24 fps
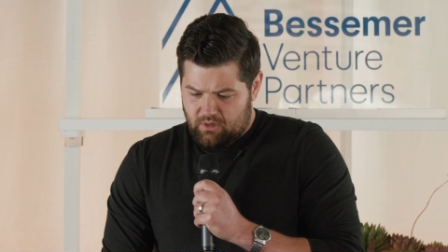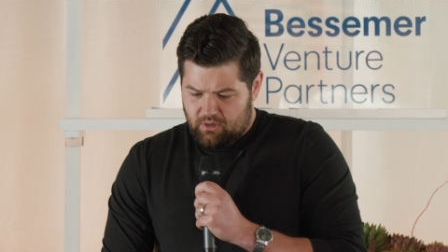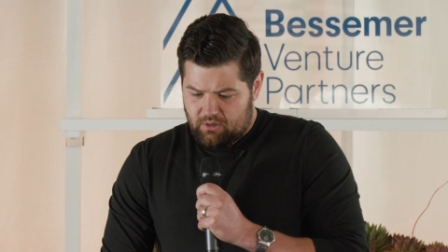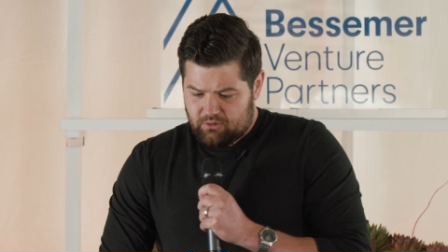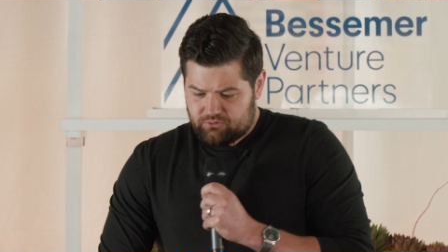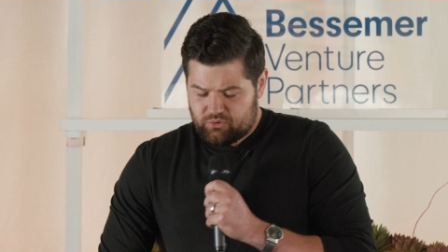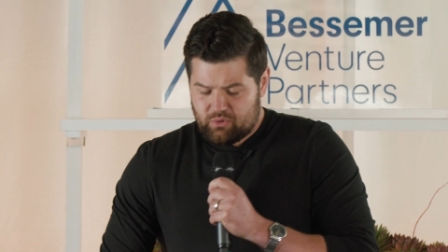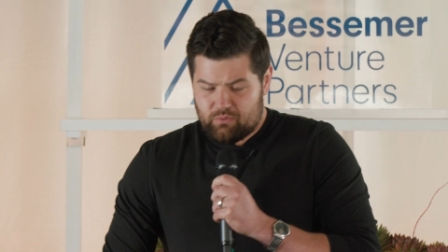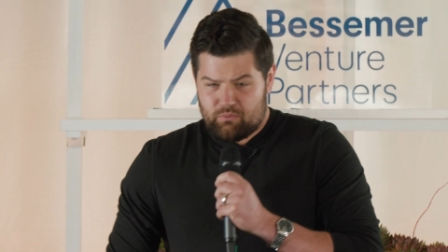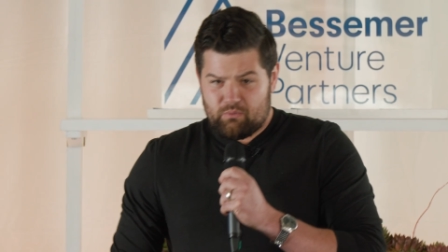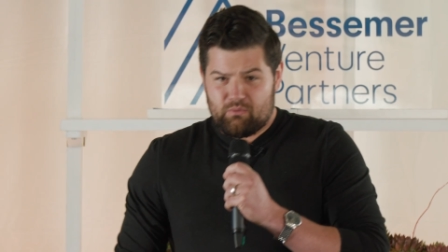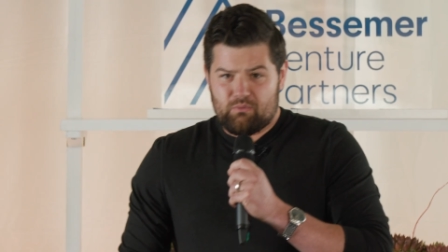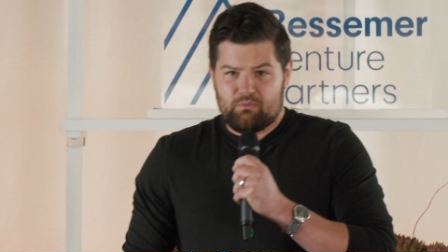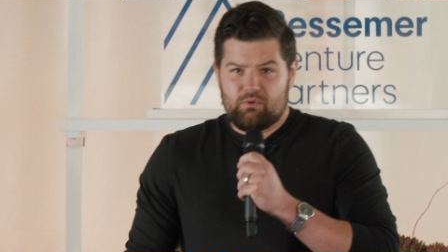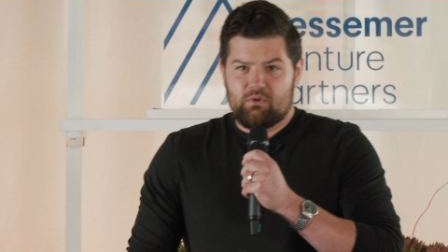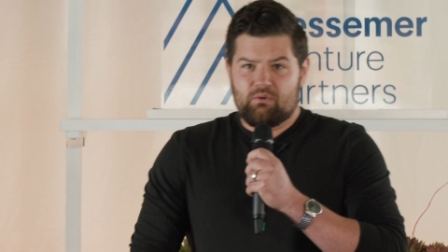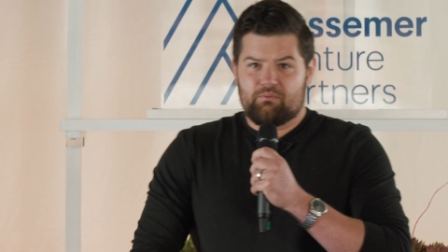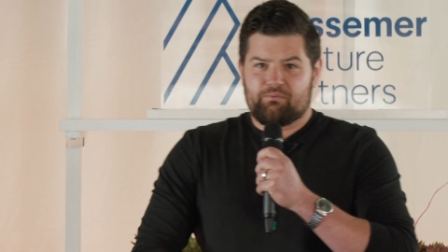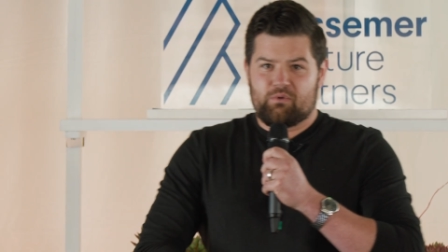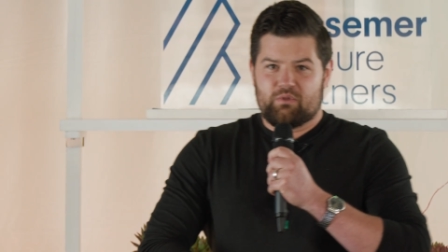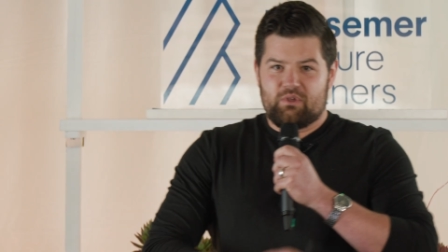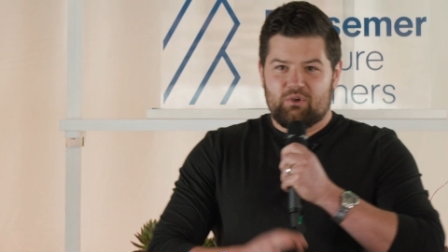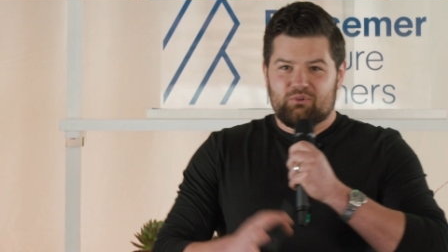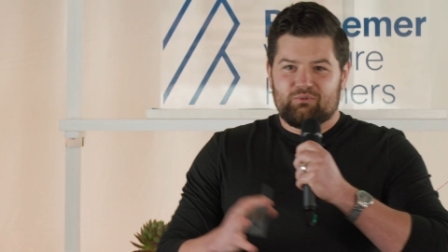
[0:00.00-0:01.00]
So
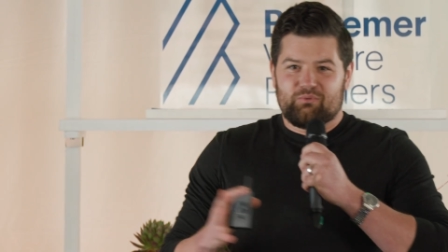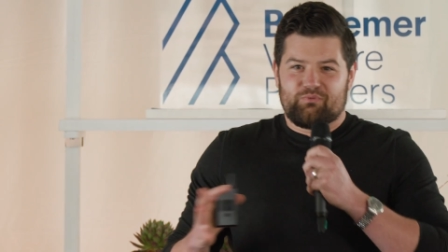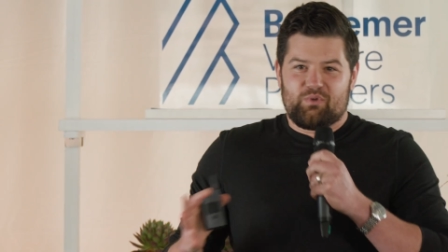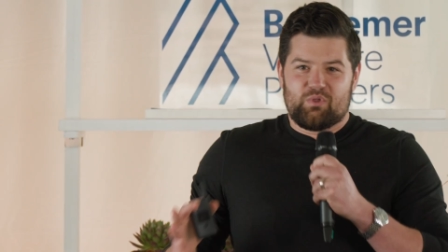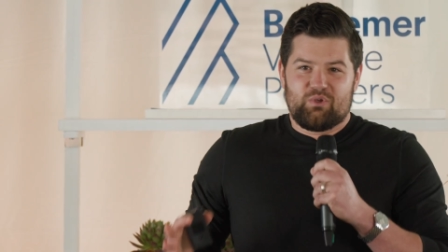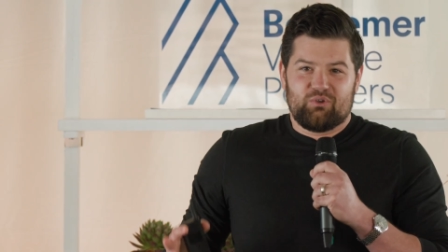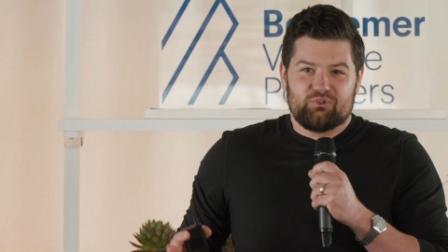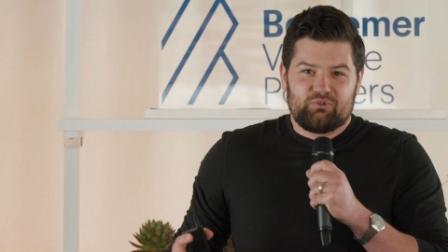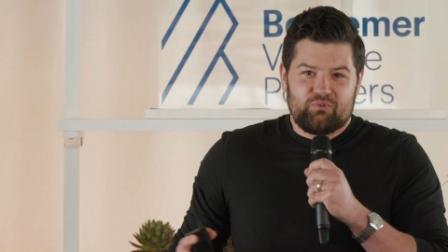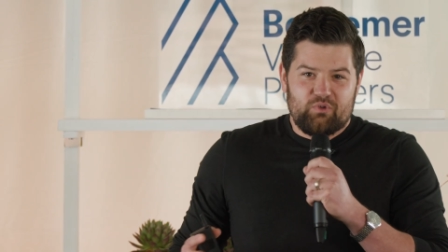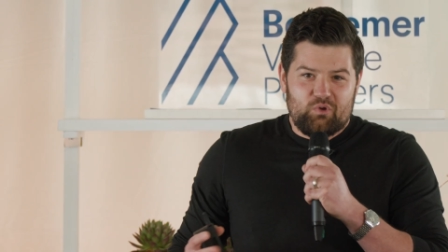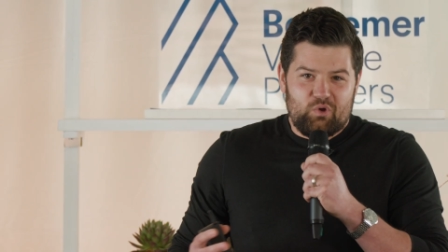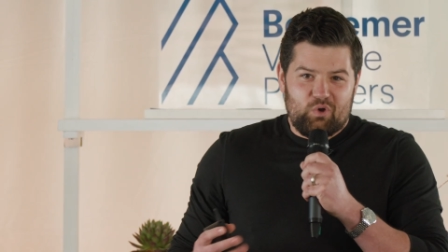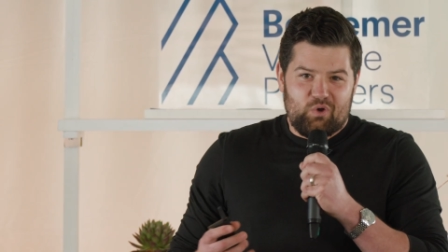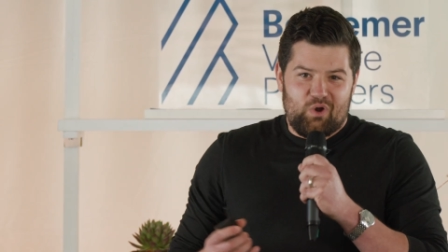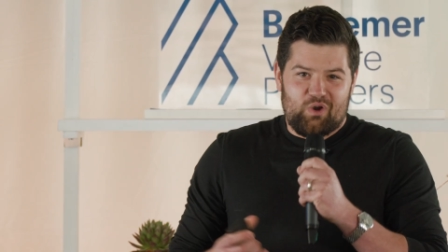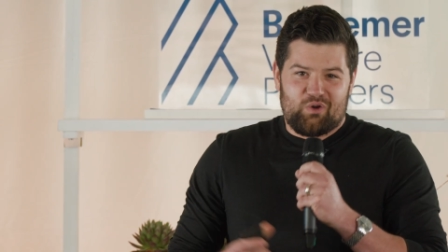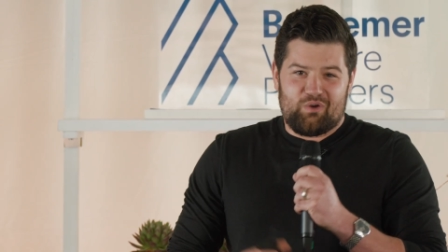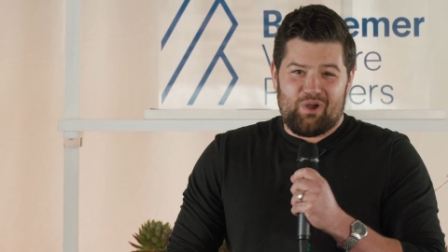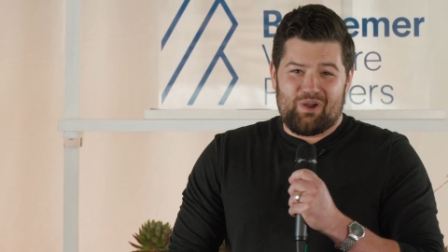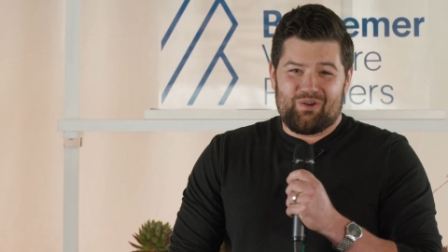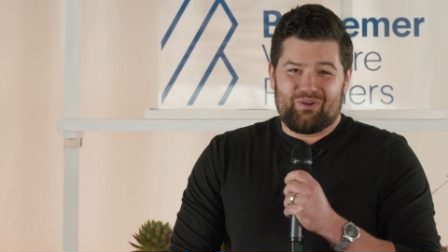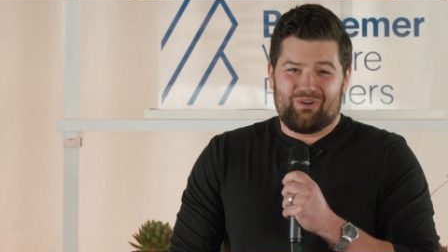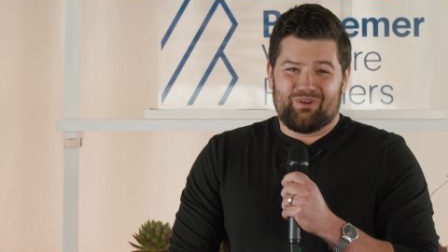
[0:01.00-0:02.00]
for those of you who
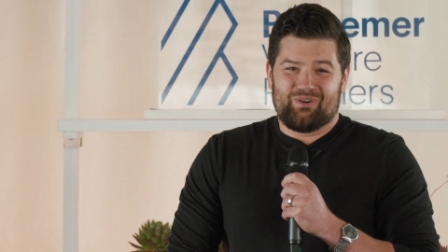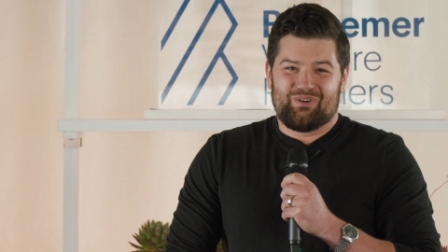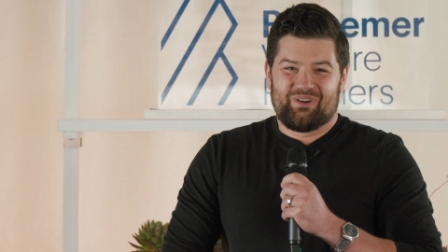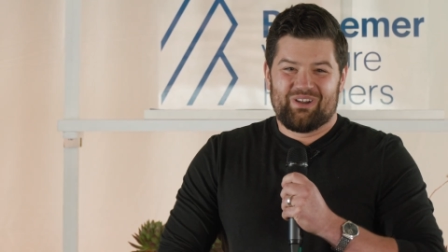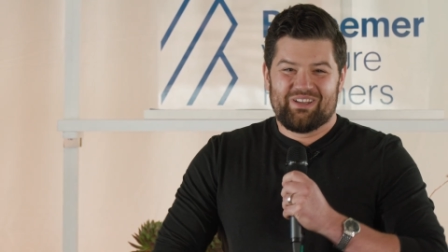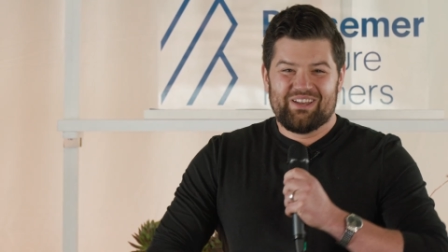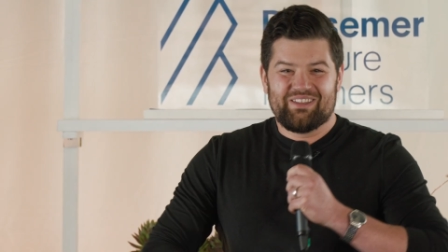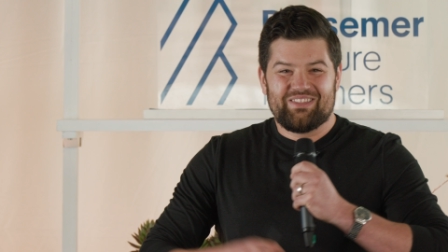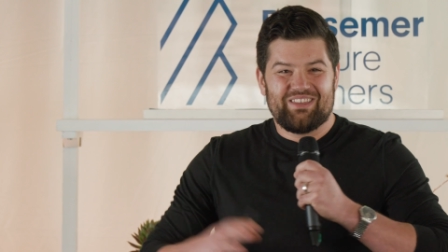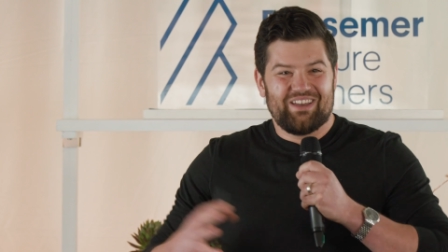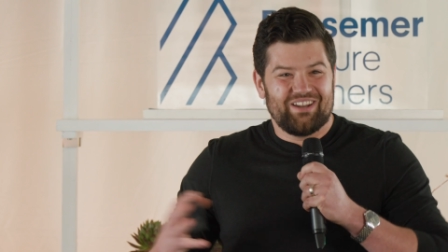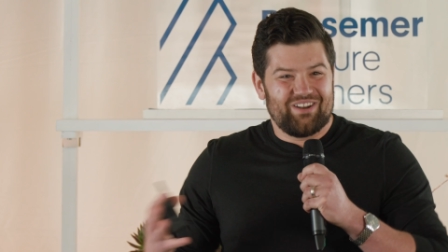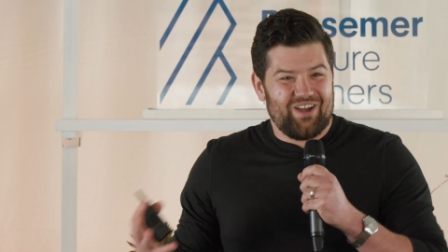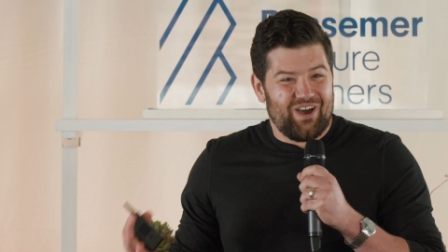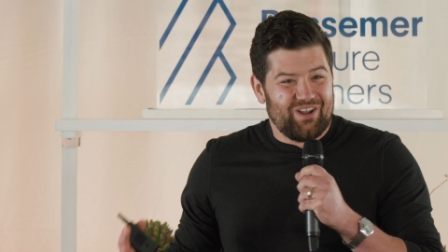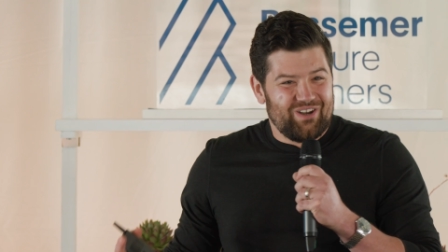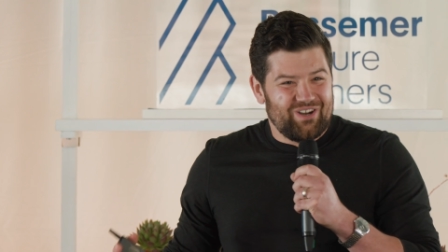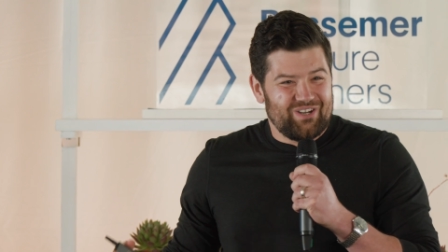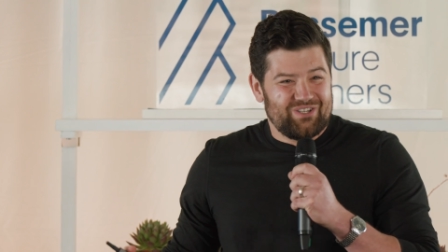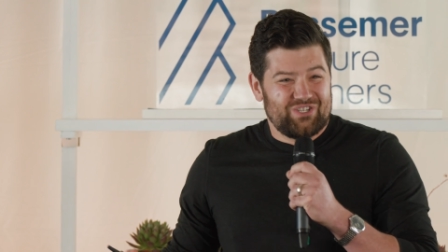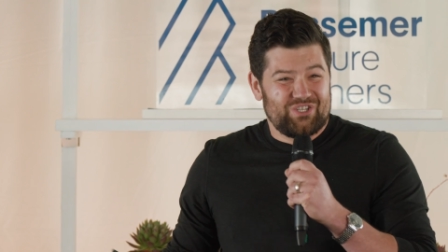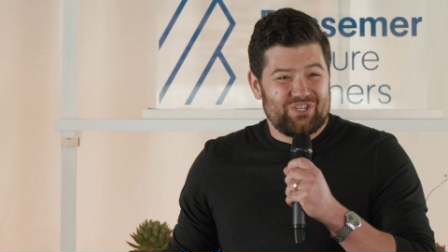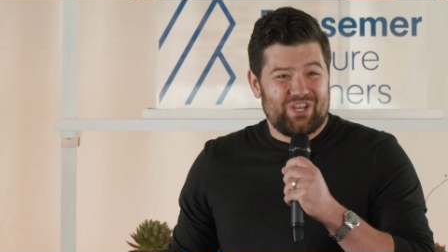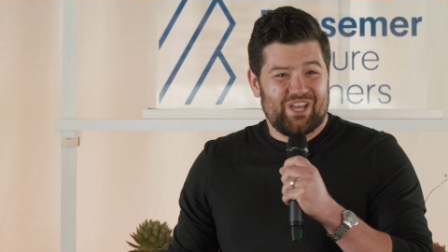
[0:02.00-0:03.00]
are the
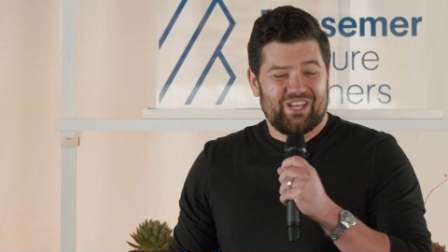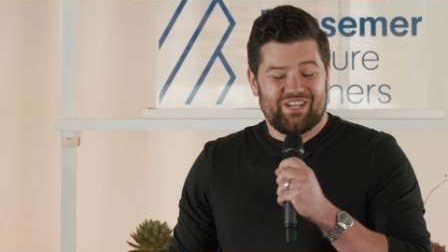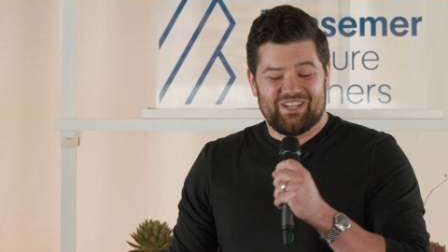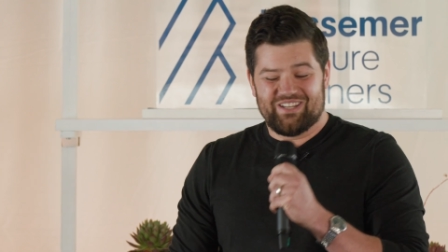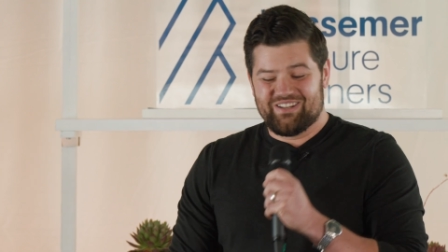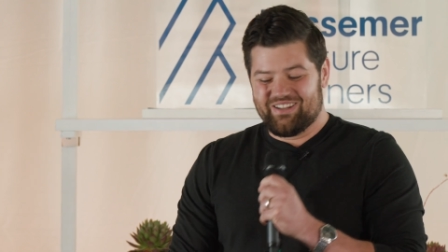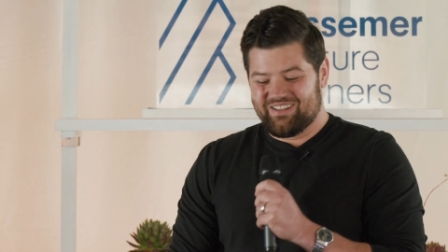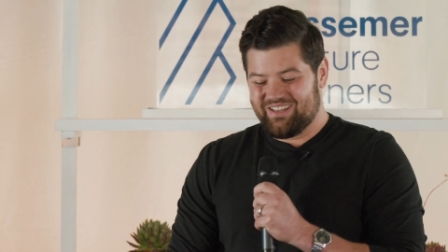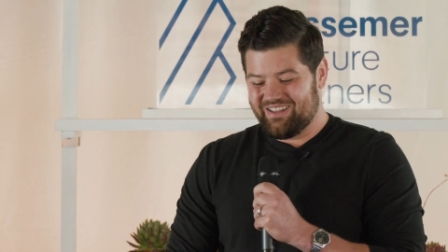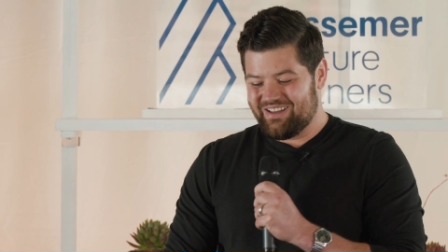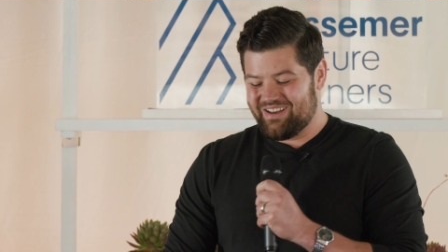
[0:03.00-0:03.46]
uninitiated,